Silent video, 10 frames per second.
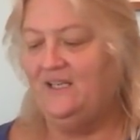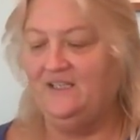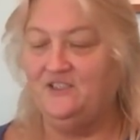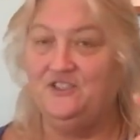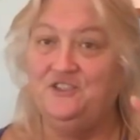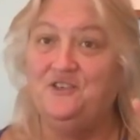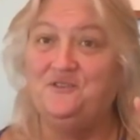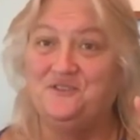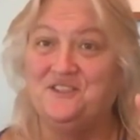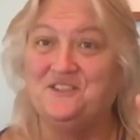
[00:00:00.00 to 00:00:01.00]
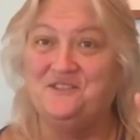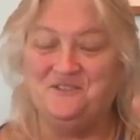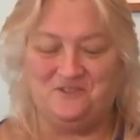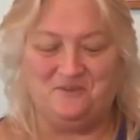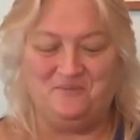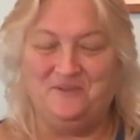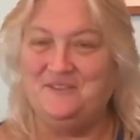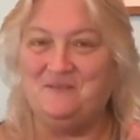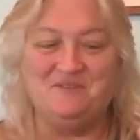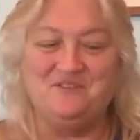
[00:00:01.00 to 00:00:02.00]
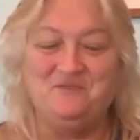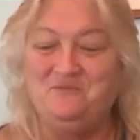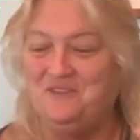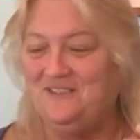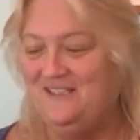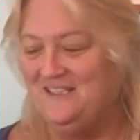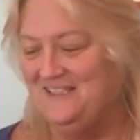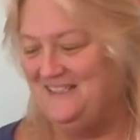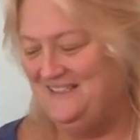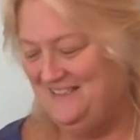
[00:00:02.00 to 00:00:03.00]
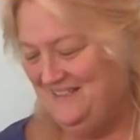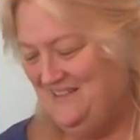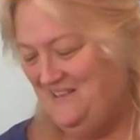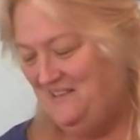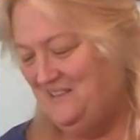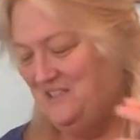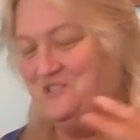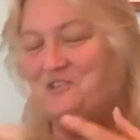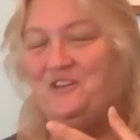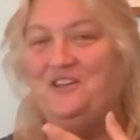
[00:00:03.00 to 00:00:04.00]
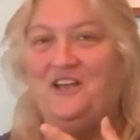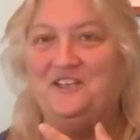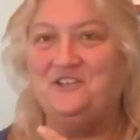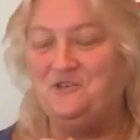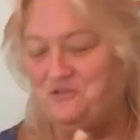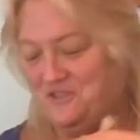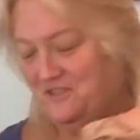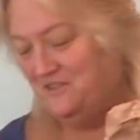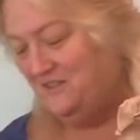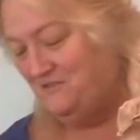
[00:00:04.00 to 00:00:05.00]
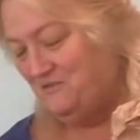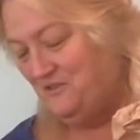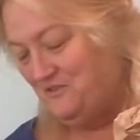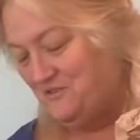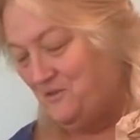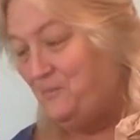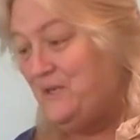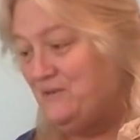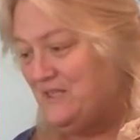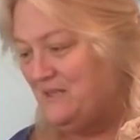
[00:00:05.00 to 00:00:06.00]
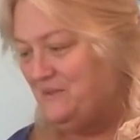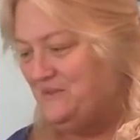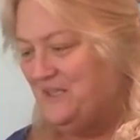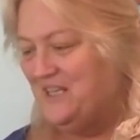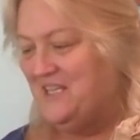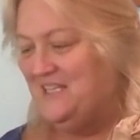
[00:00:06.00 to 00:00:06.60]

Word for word: And she knows it's close to her pill time, so she wouldn't eat it. It took a lot of coaxing to let her know there's no pill coming with